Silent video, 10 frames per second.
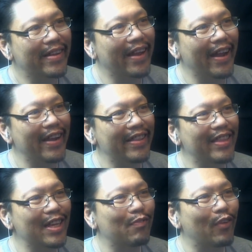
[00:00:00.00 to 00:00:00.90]
Okay, and
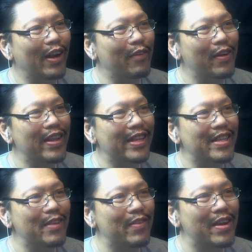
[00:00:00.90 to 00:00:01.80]
thanks for anyone
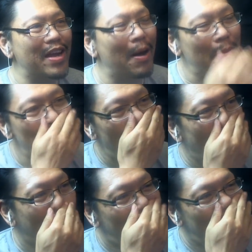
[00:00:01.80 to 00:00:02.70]
that's leaving a comment bomb.